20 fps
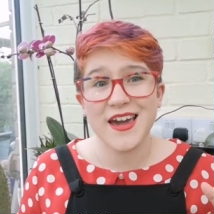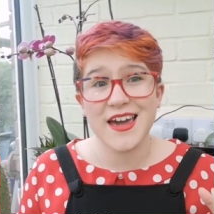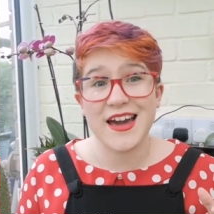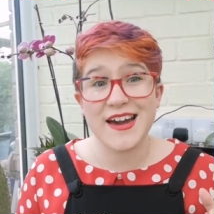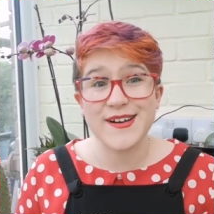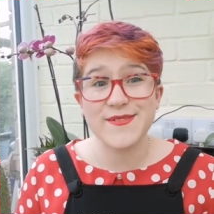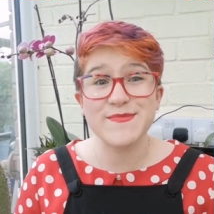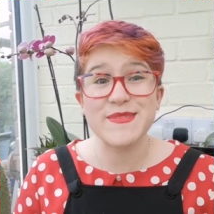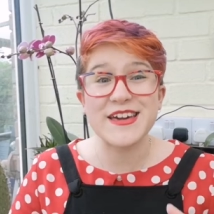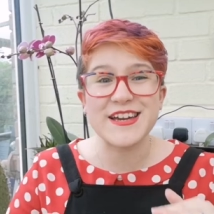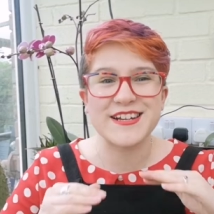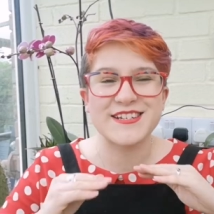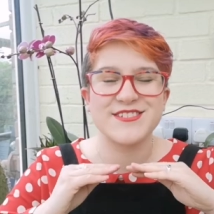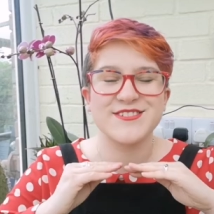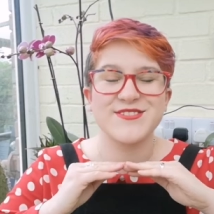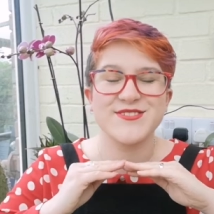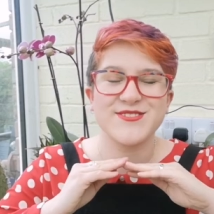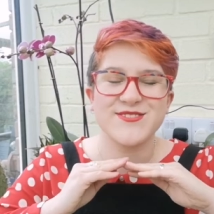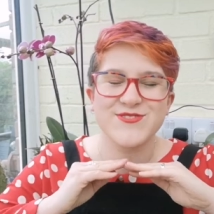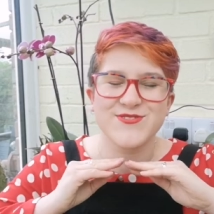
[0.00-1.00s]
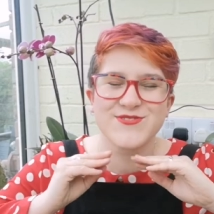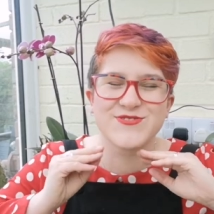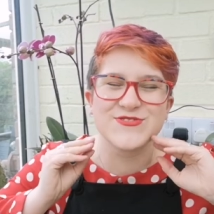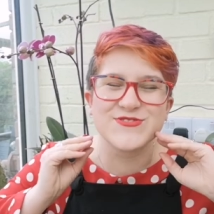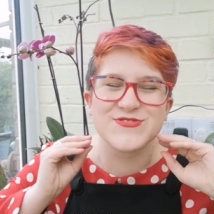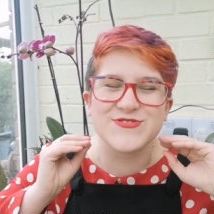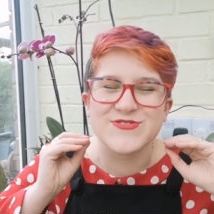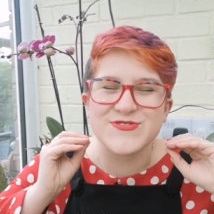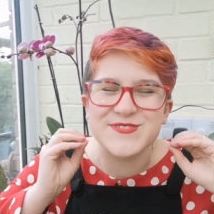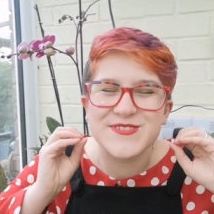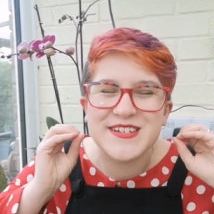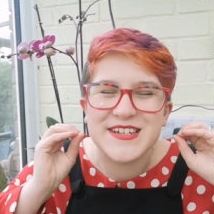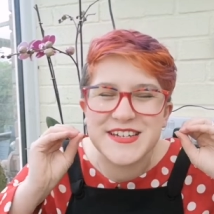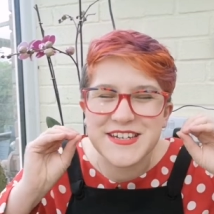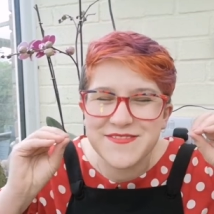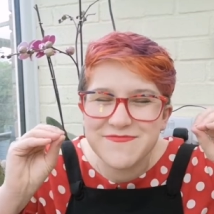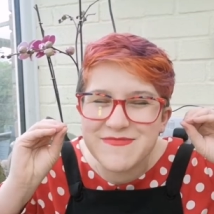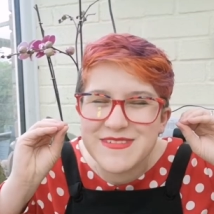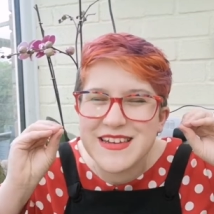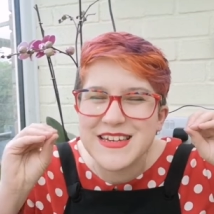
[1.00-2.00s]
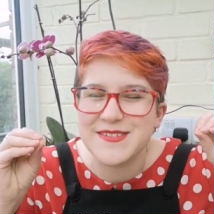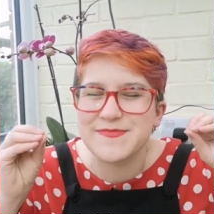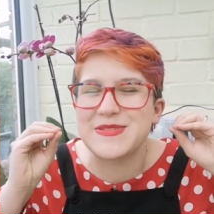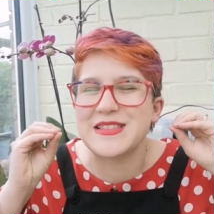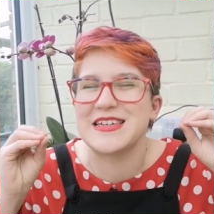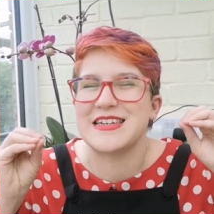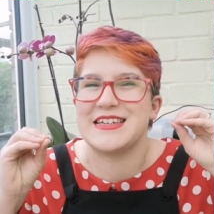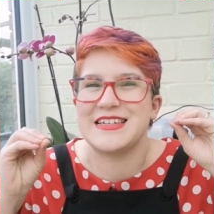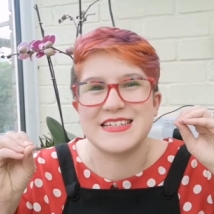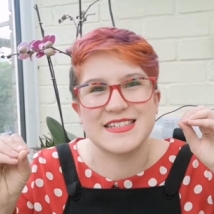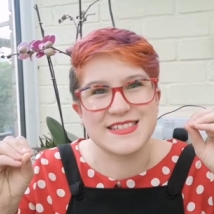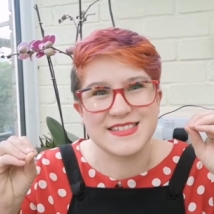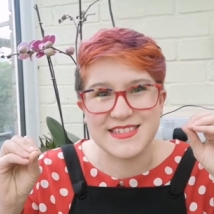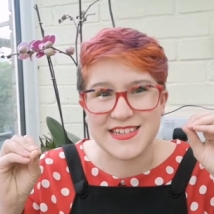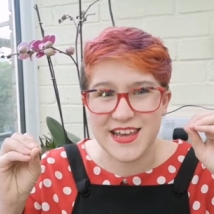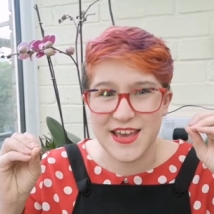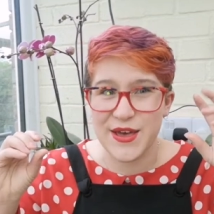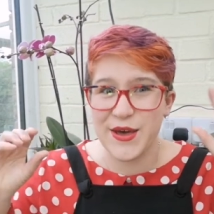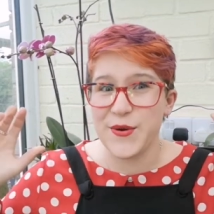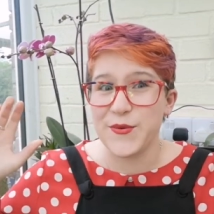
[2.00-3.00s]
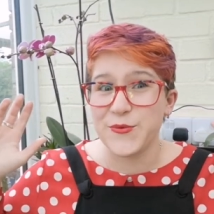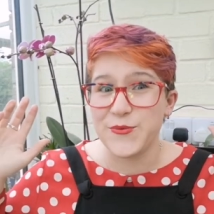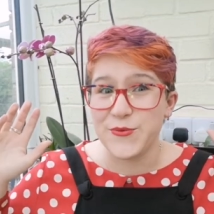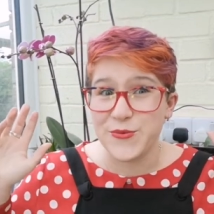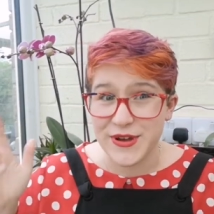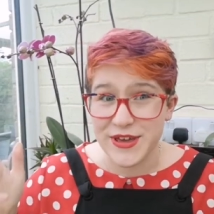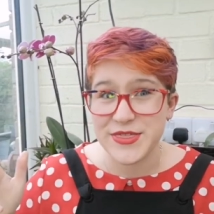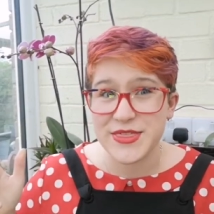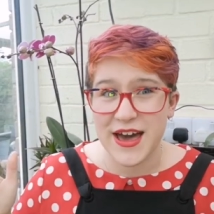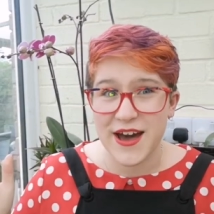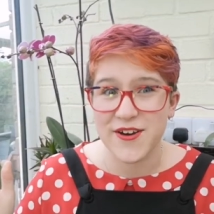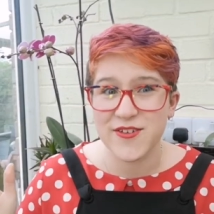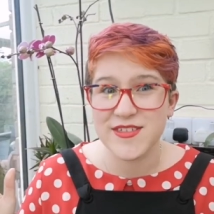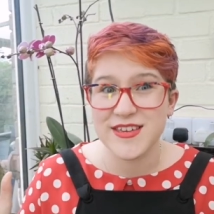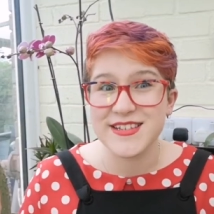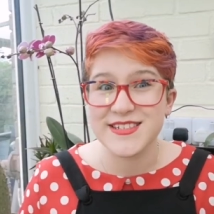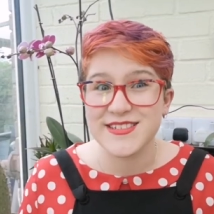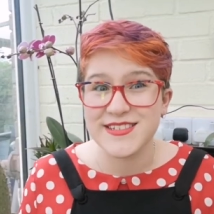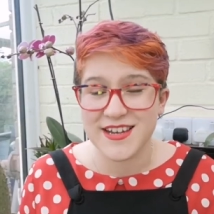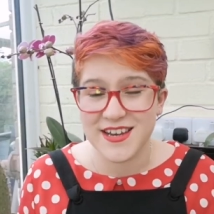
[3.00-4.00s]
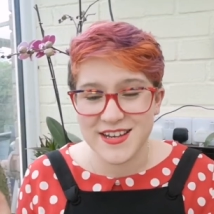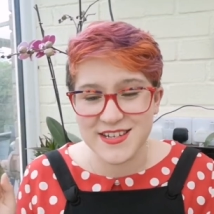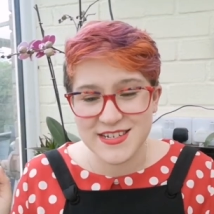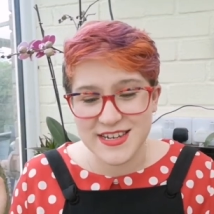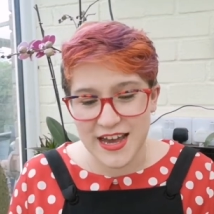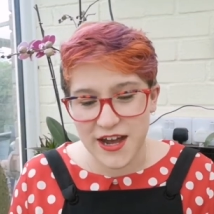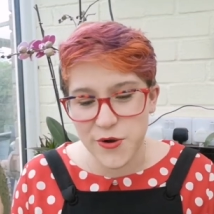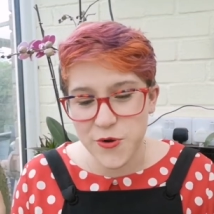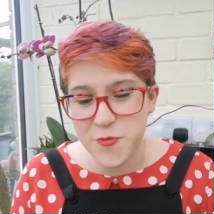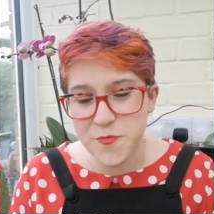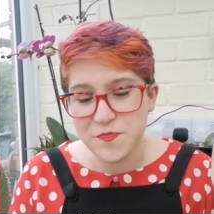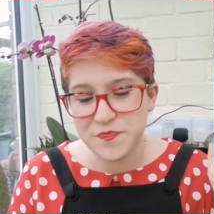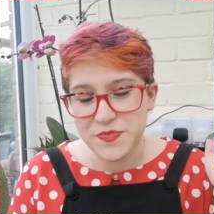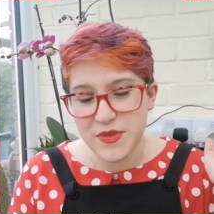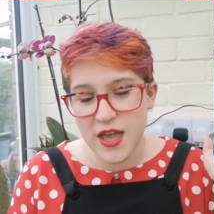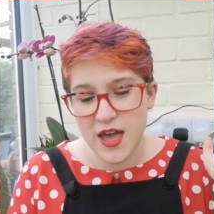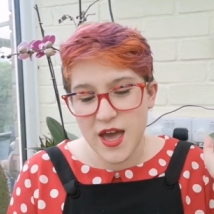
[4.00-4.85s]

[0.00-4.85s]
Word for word: I am extremely pleased with how these turned out.